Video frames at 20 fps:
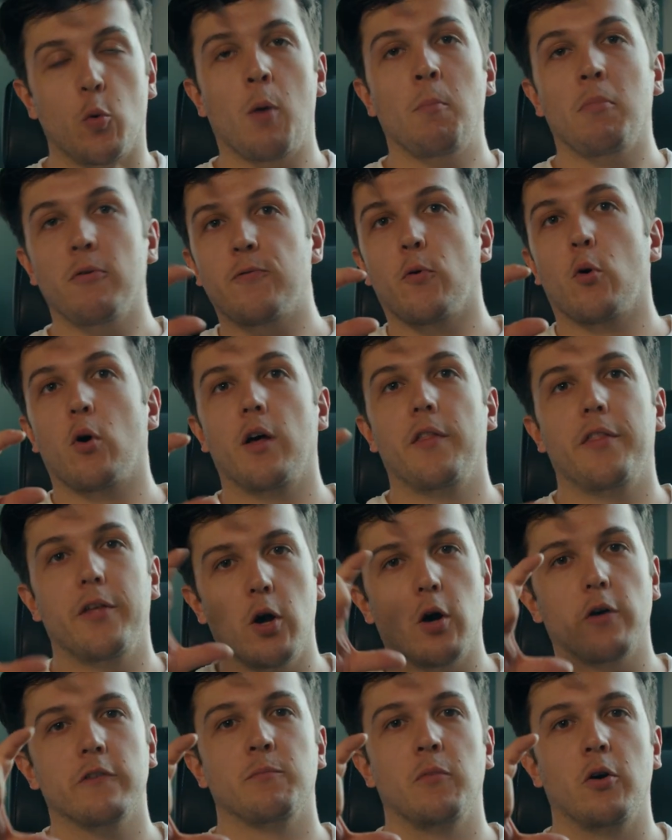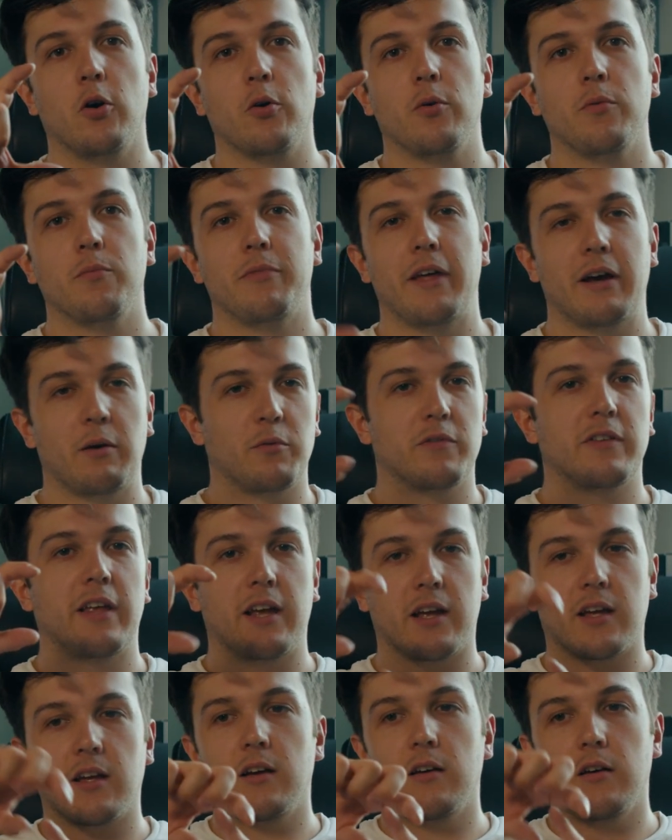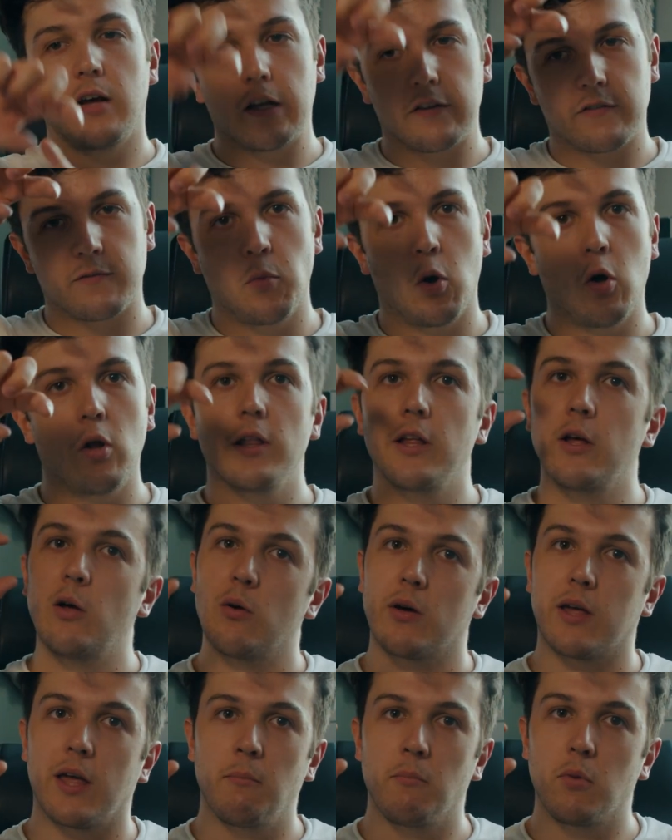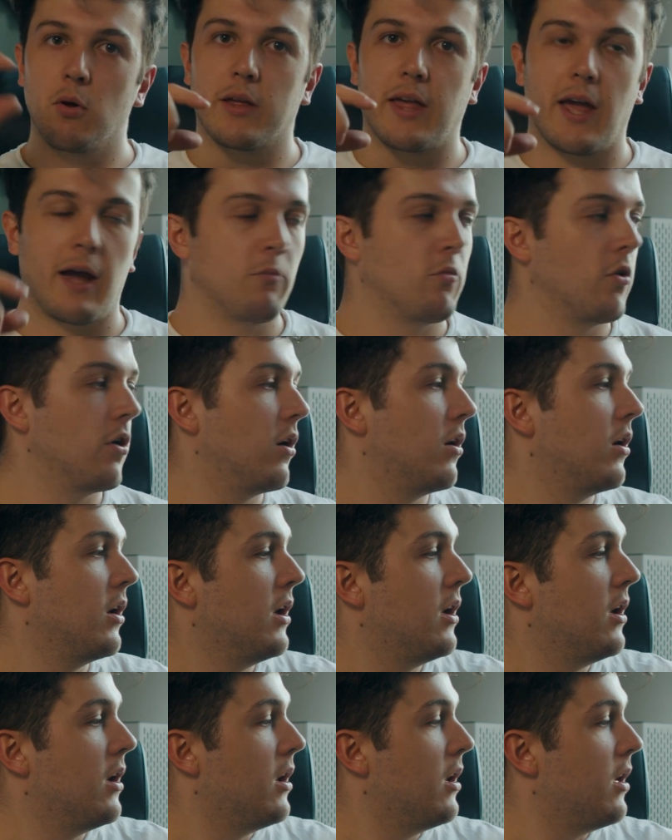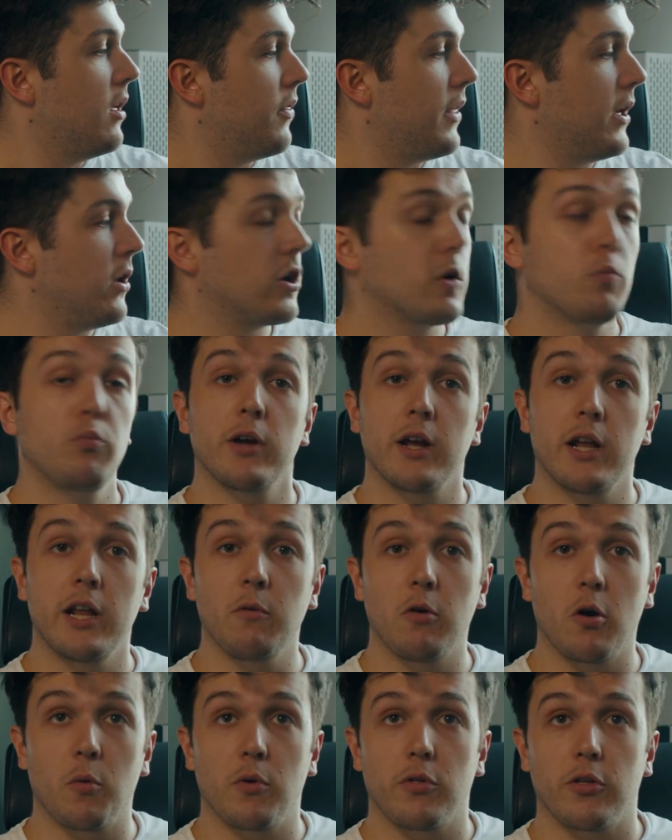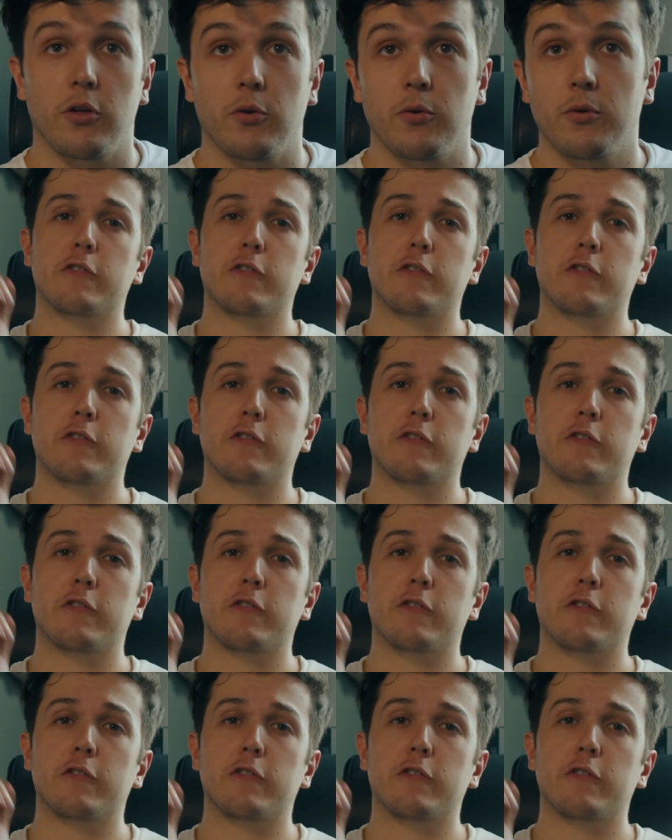one before it, the Osmo, that was like a small little gimbal camera that you can bring anywhere with you.